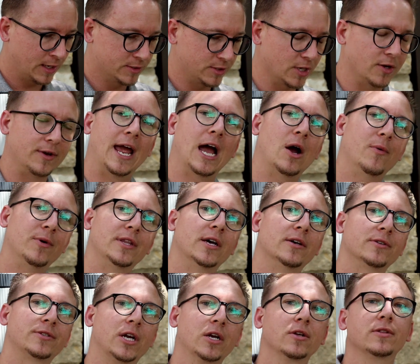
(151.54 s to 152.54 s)
So now when
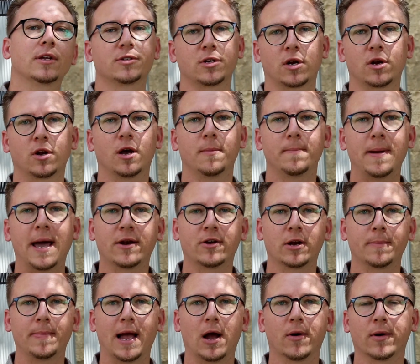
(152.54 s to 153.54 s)
those turn, they're turning on
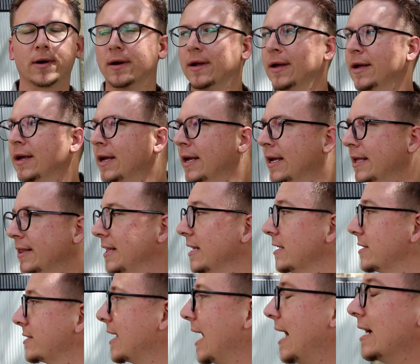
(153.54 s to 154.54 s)
battery power.
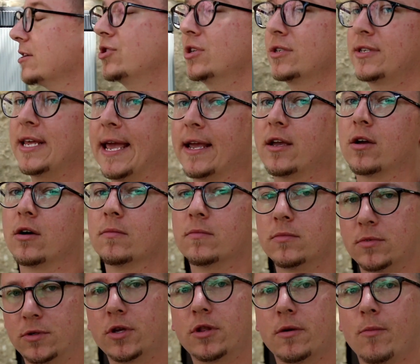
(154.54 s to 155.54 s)
This guy should take them
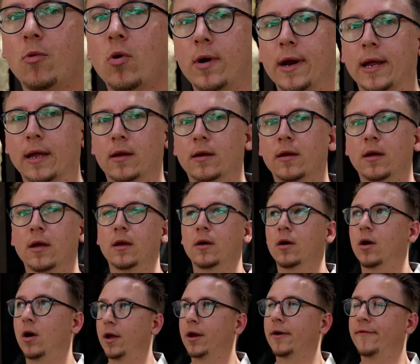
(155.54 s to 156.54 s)
to the morning
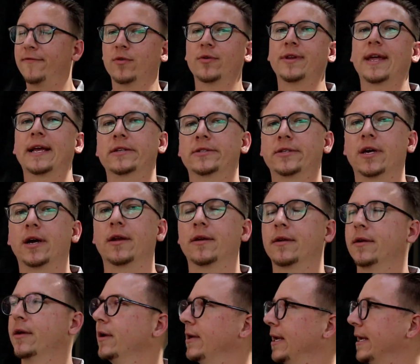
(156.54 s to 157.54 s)
on a full day
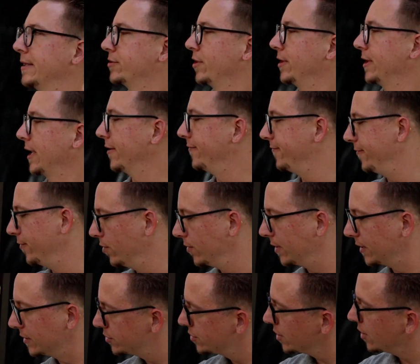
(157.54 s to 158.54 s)
sun. It's gonna get
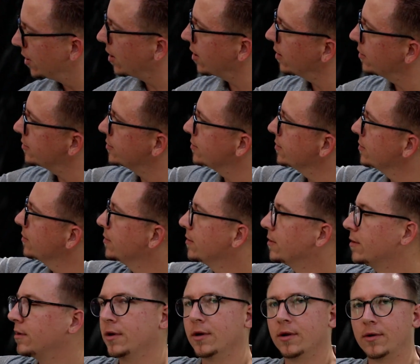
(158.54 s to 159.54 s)
fully charged,
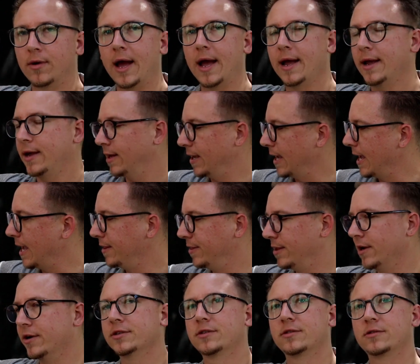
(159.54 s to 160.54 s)
right? And
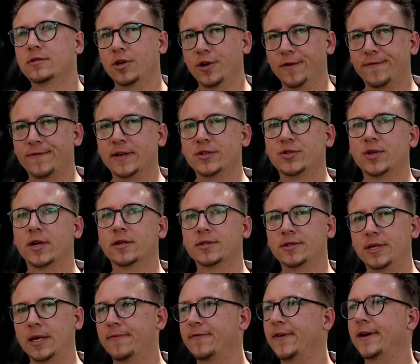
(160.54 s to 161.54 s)
those two
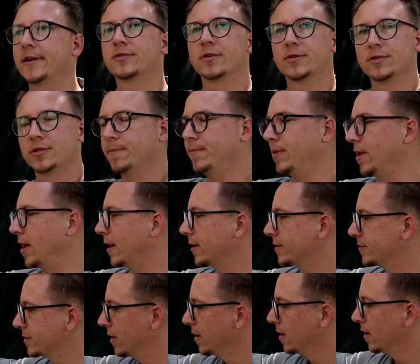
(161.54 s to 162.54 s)
refrigerators, deep freezer, and some
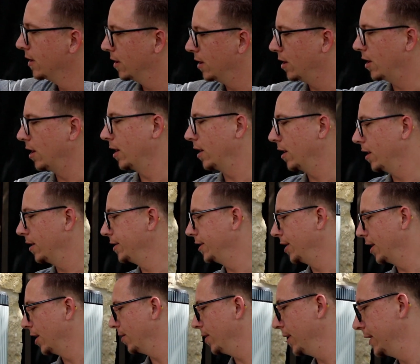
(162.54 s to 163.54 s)
plugs are,
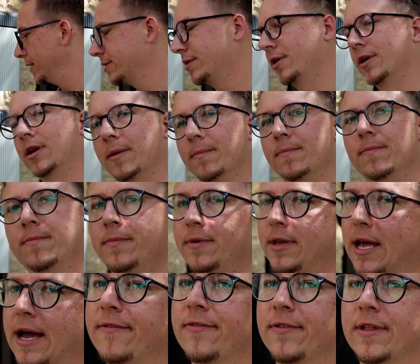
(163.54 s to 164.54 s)
you know, it's gonna
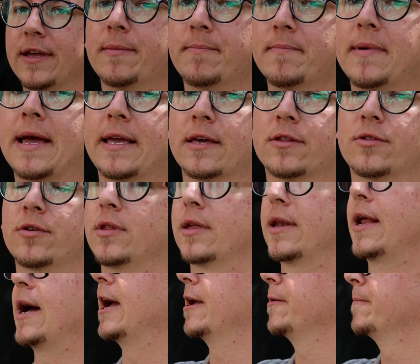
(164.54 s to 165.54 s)
definitely make it through
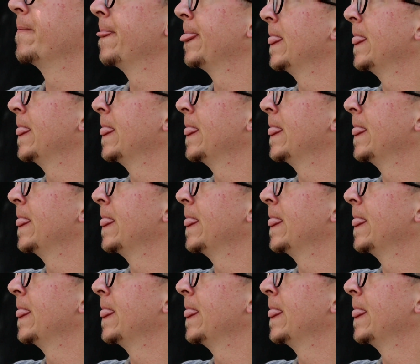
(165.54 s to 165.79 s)
the night.